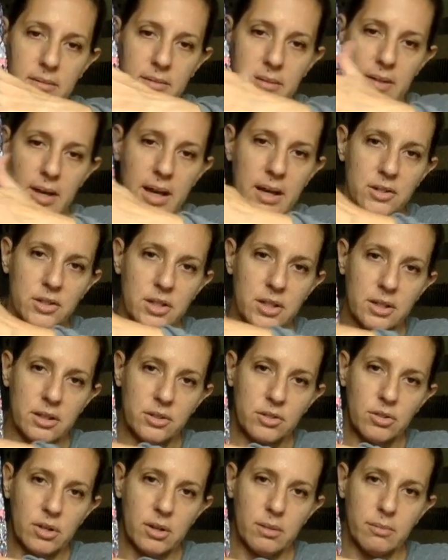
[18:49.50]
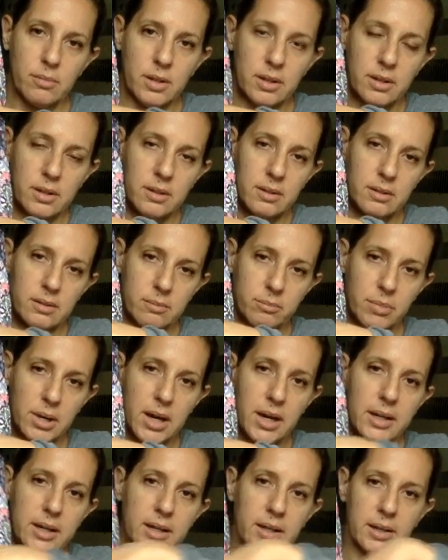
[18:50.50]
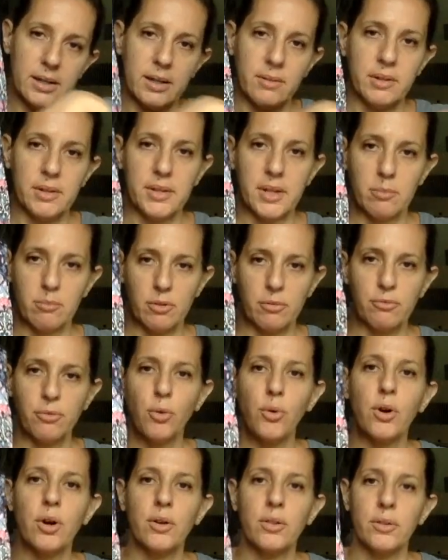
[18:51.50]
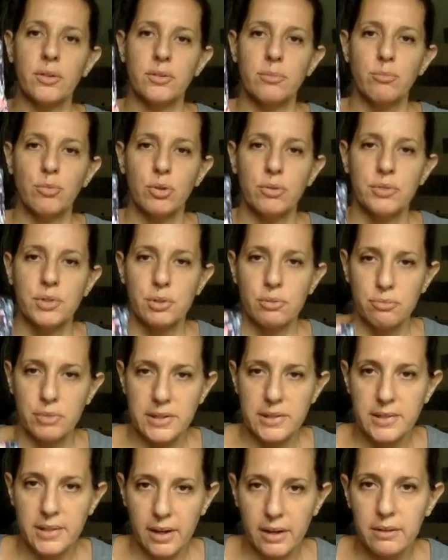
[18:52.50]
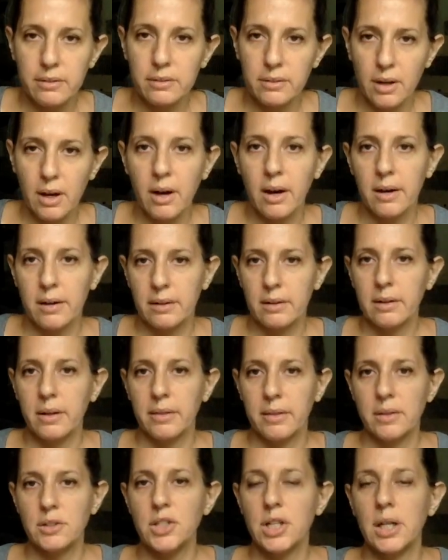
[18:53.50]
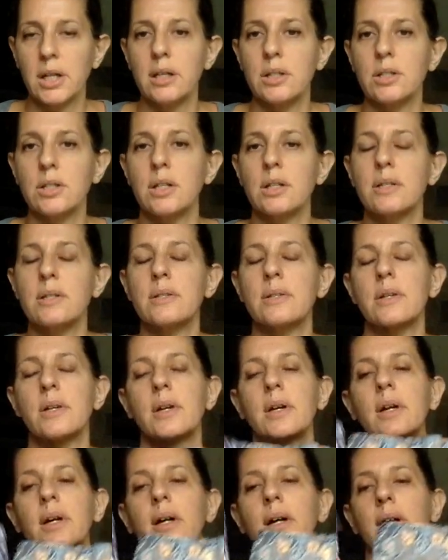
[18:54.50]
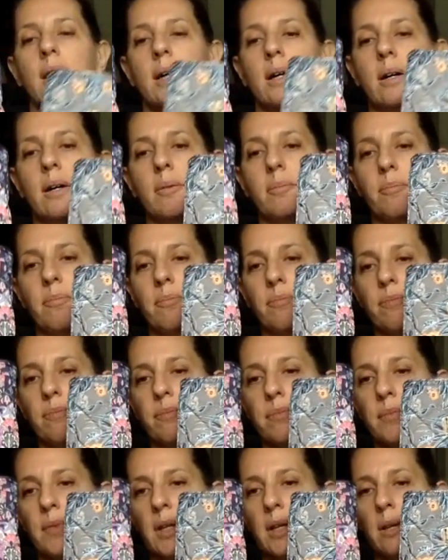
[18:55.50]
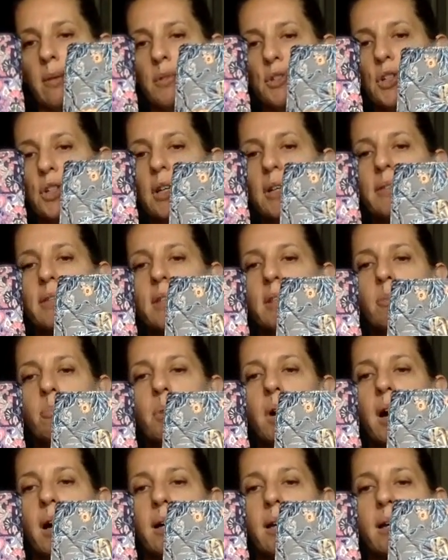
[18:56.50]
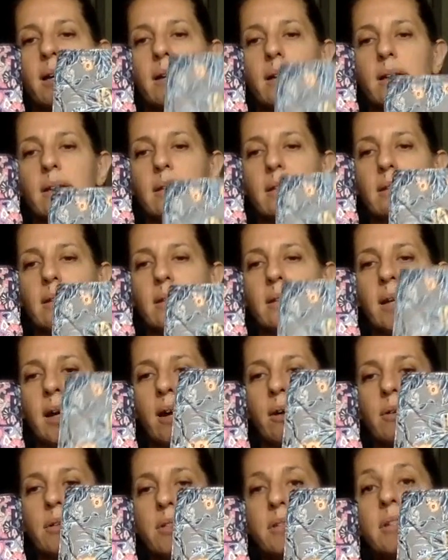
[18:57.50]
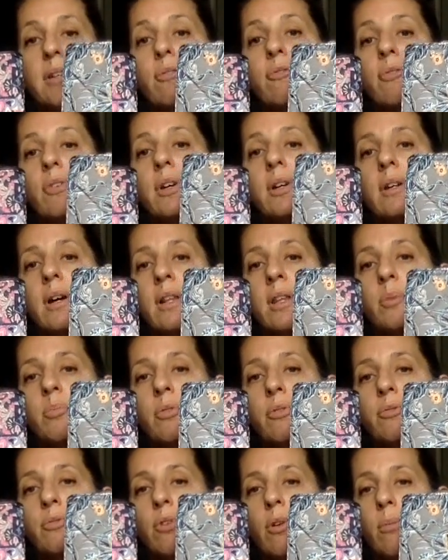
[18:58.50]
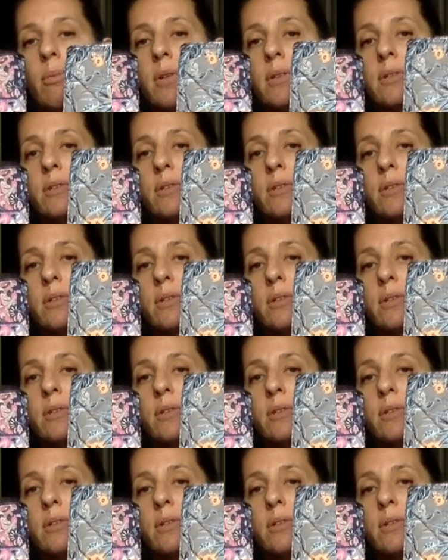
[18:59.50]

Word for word: edging trim on the pocket and everything before the move to recycle cotton and the changes. Um, you can see the pocket now is different on the Performance